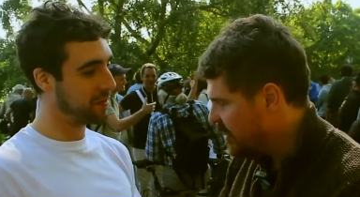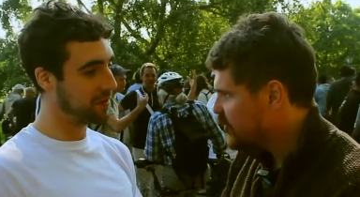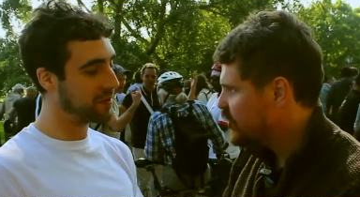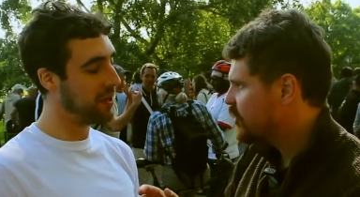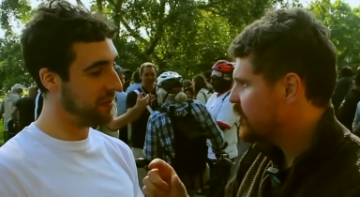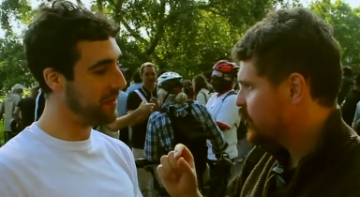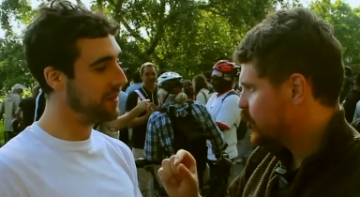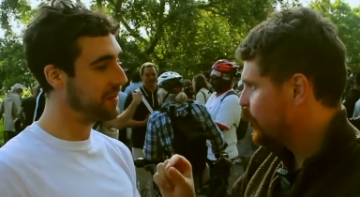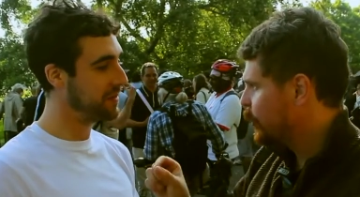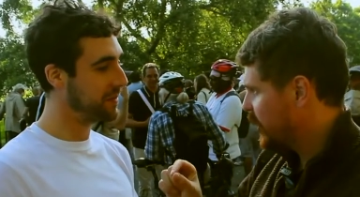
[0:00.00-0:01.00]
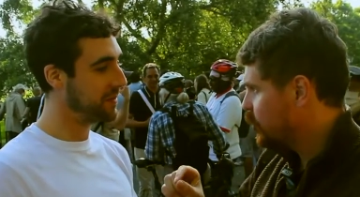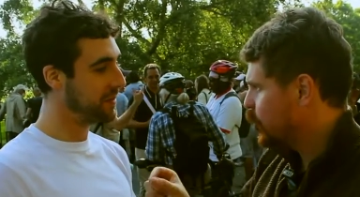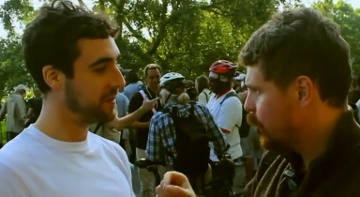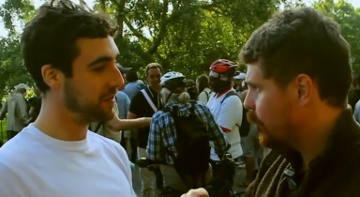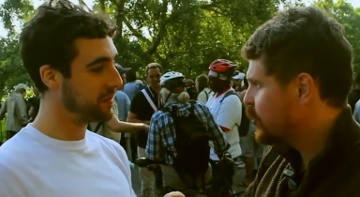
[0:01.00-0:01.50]
Speaker 1: else so that we can
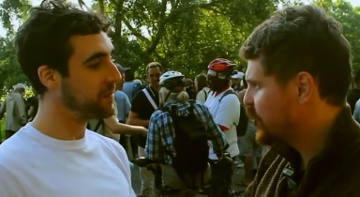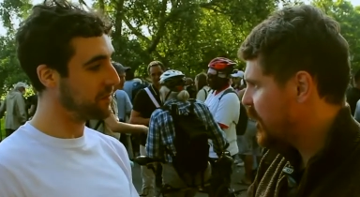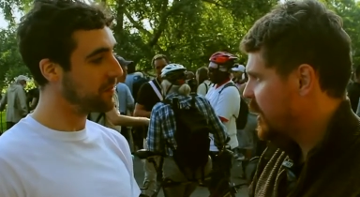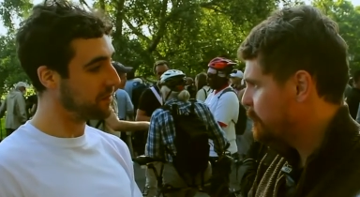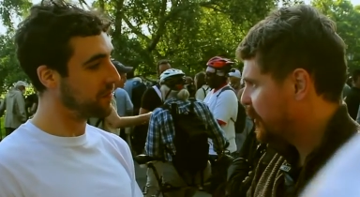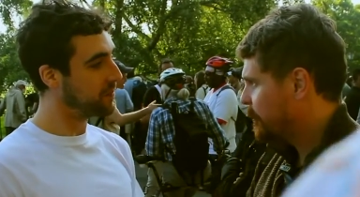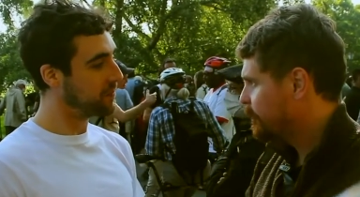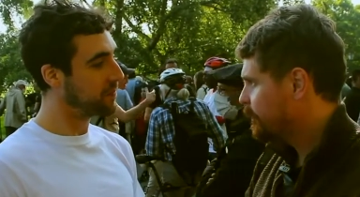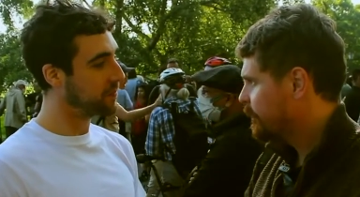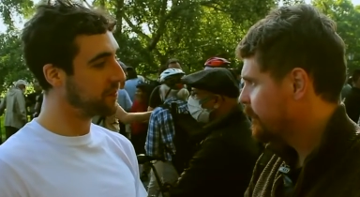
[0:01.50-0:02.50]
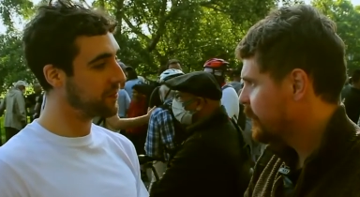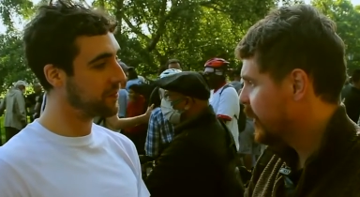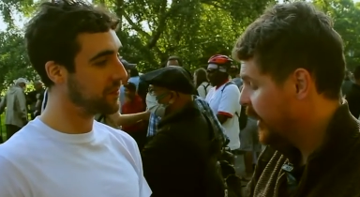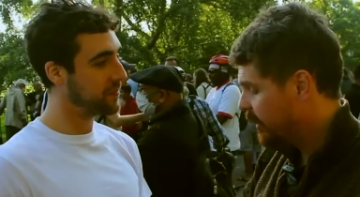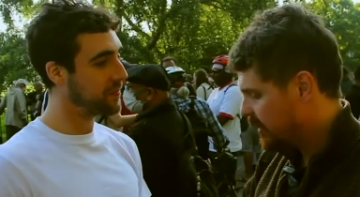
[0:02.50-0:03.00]
talk on Skype.
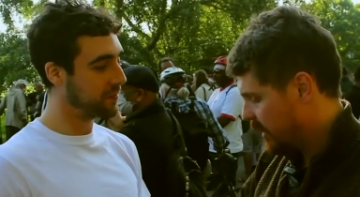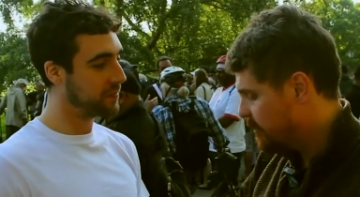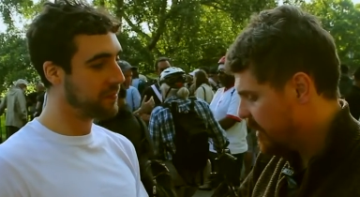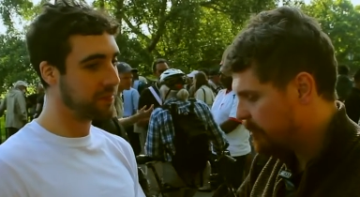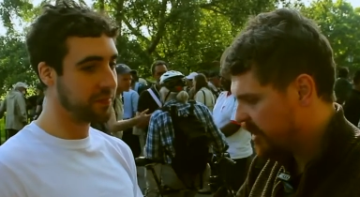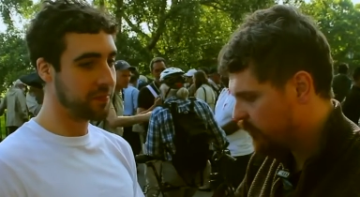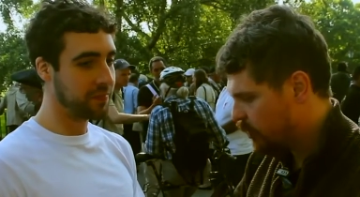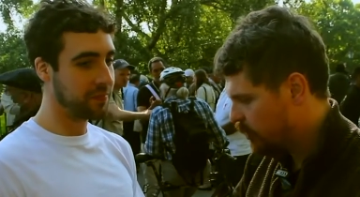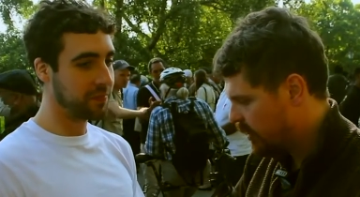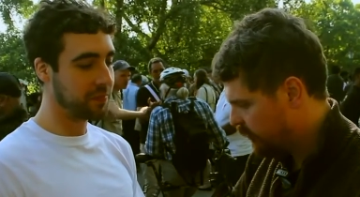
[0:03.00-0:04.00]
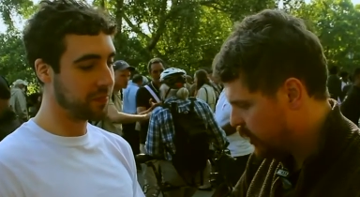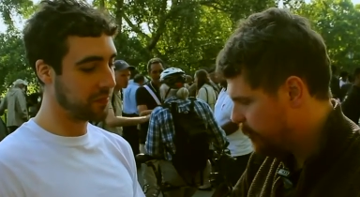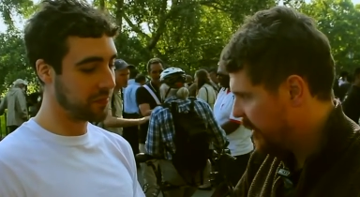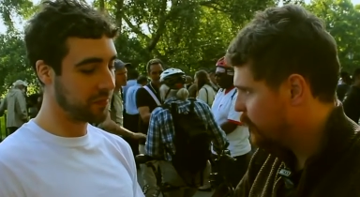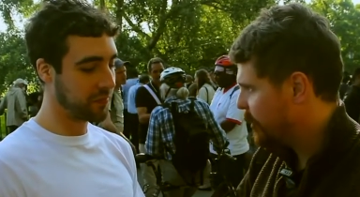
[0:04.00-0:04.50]
Yeah? Let, let, me give you. Have you
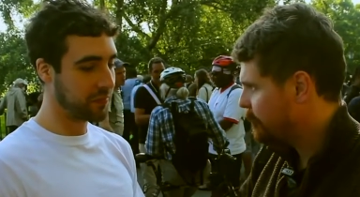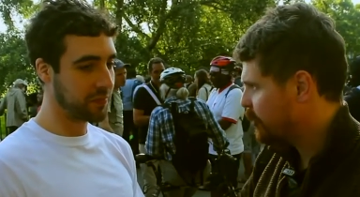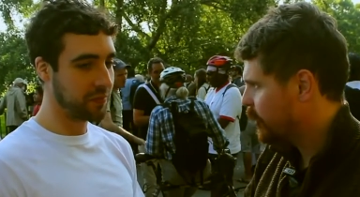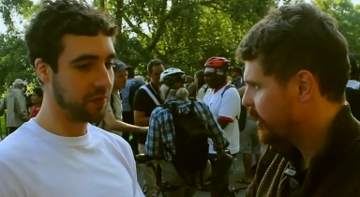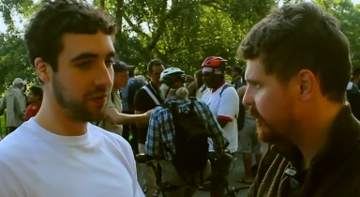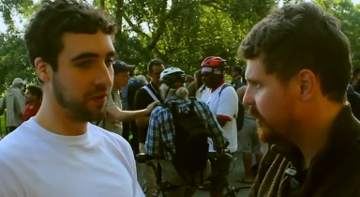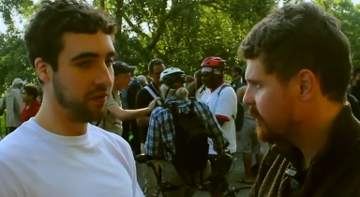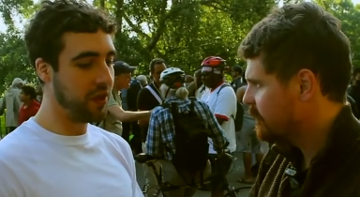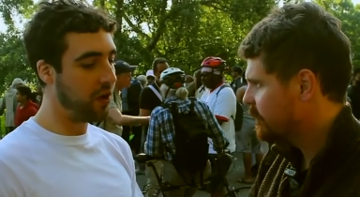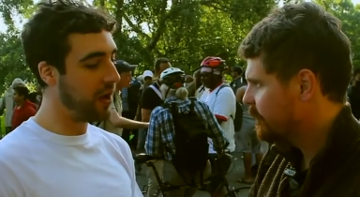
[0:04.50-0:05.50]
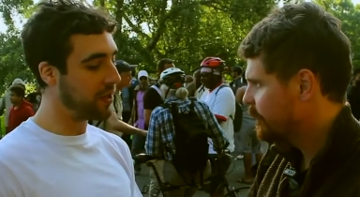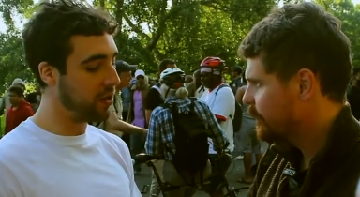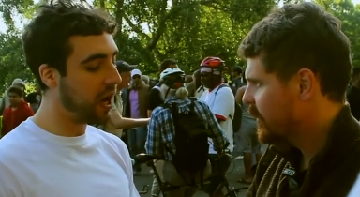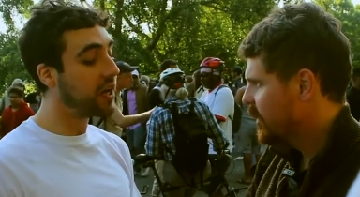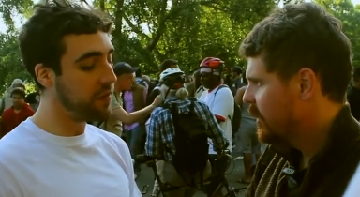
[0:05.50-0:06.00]
got a pen or paper or anything? No, I
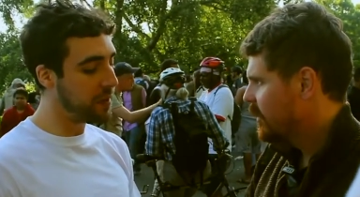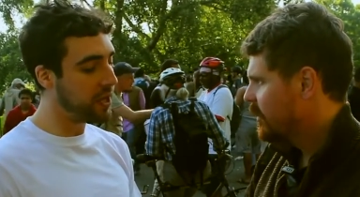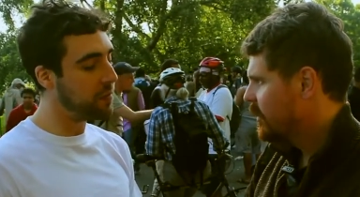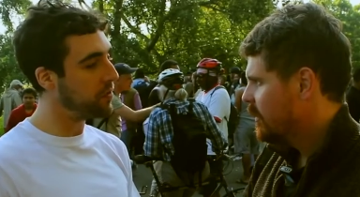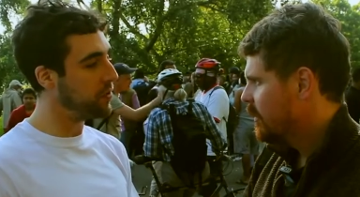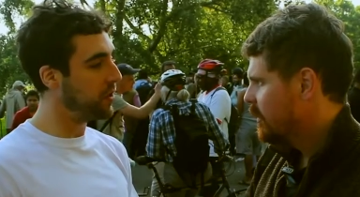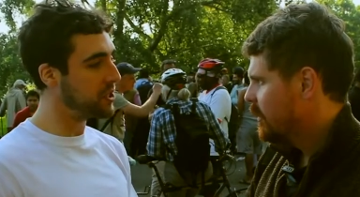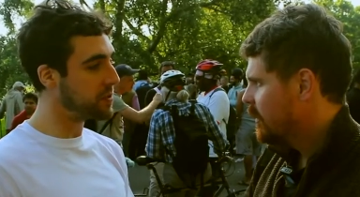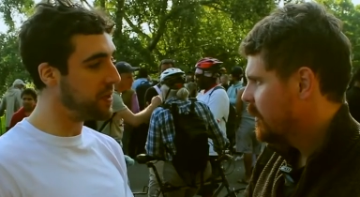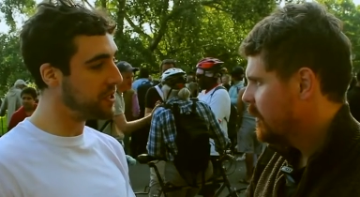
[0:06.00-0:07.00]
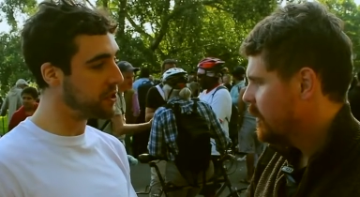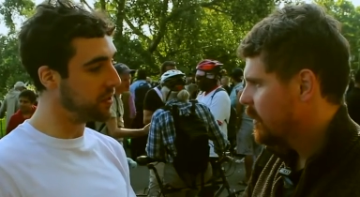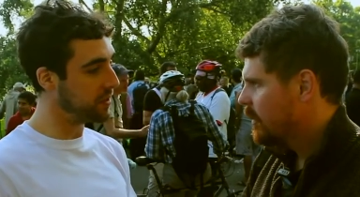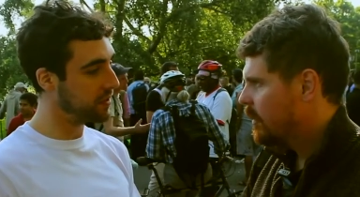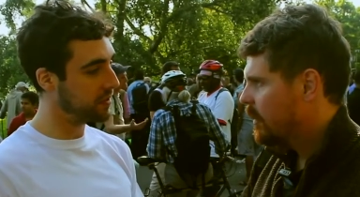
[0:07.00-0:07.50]
Speaker 2: don't. I'll give you my number if you want. Just message
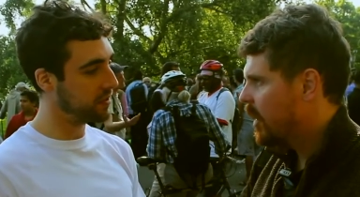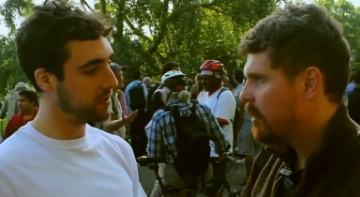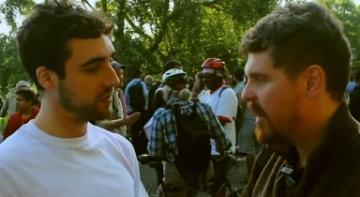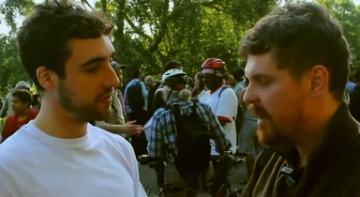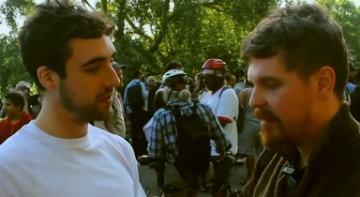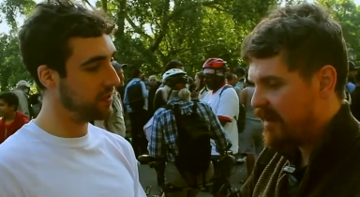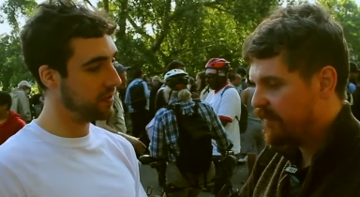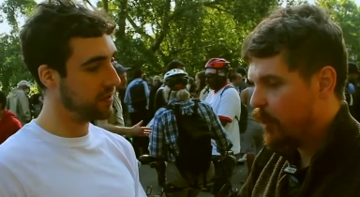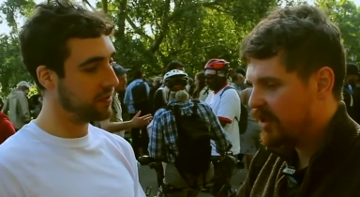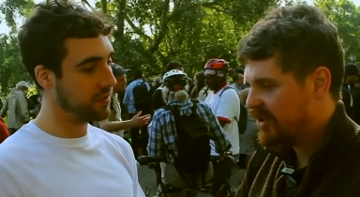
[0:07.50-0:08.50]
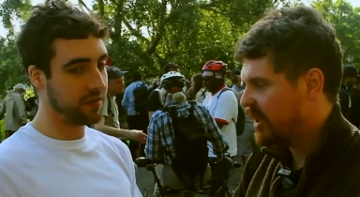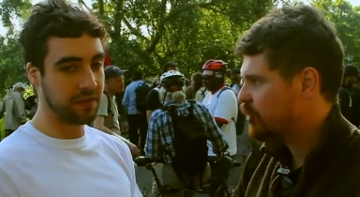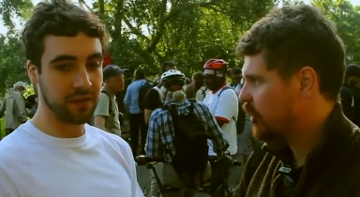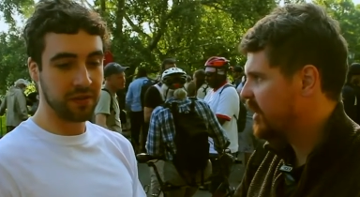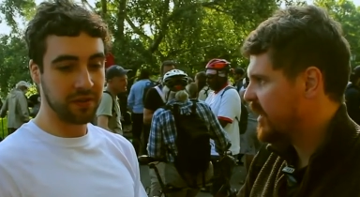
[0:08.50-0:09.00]
me.
Speaker 1: Uh, my, my phone is
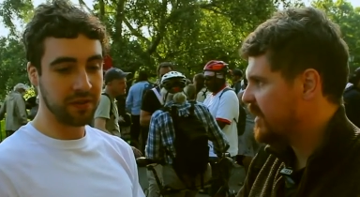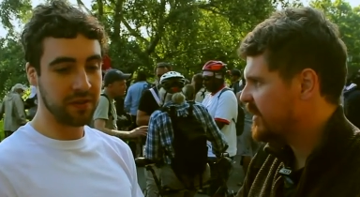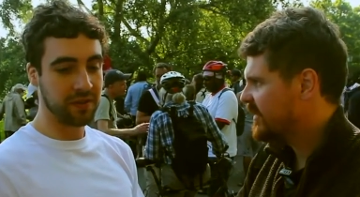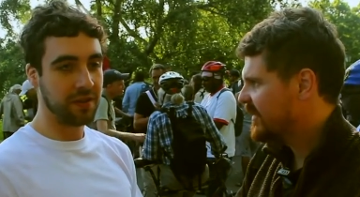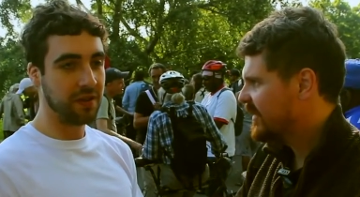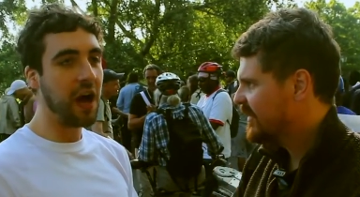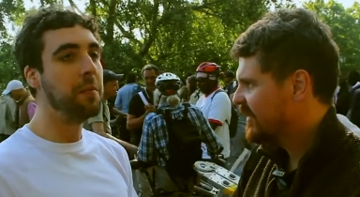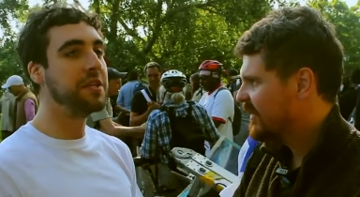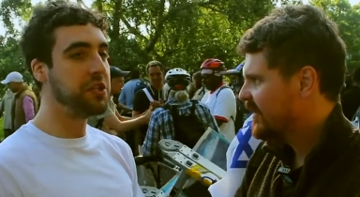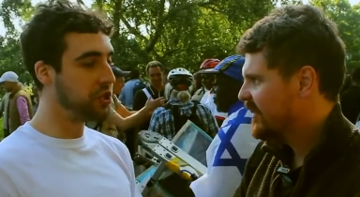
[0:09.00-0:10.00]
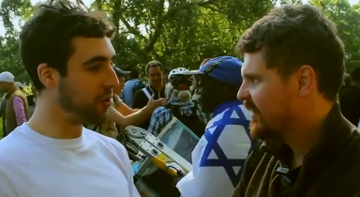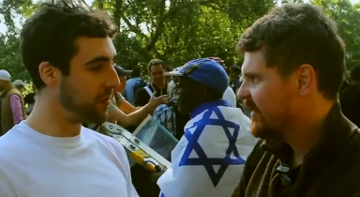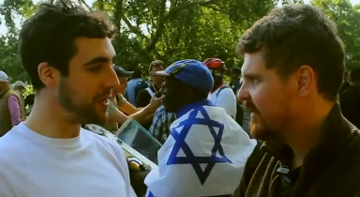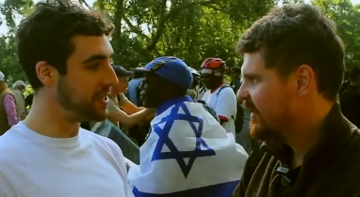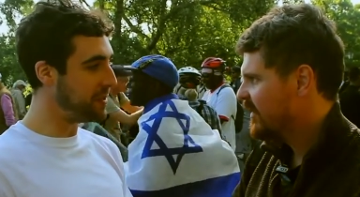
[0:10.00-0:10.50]
literally dead.
Speaker 2: I'll message you
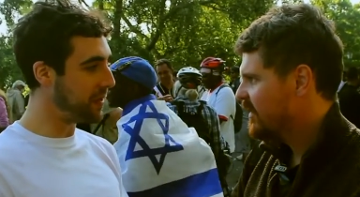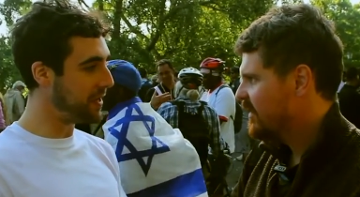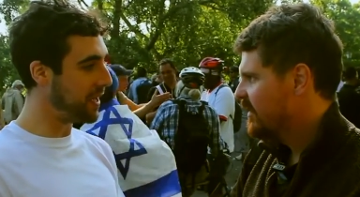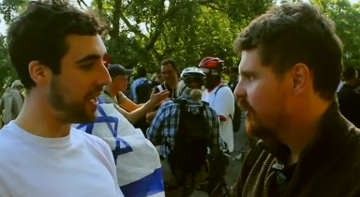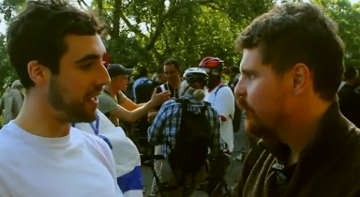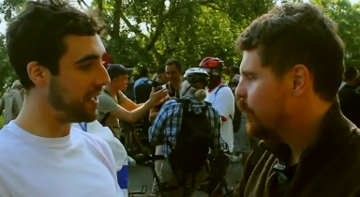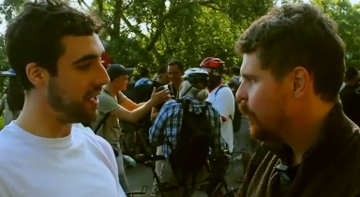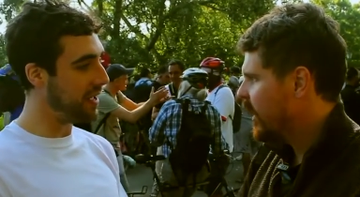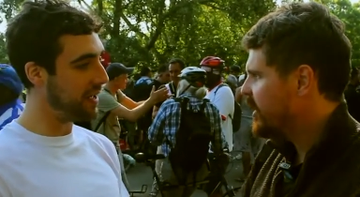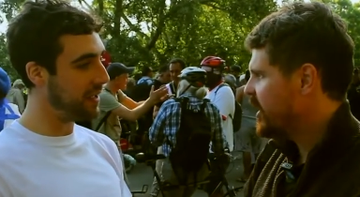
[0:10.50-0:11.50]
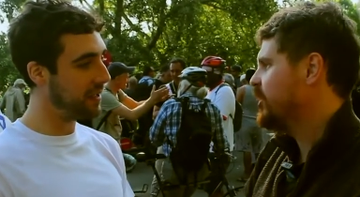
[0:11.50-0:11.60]
on BTB. At, uh, when are you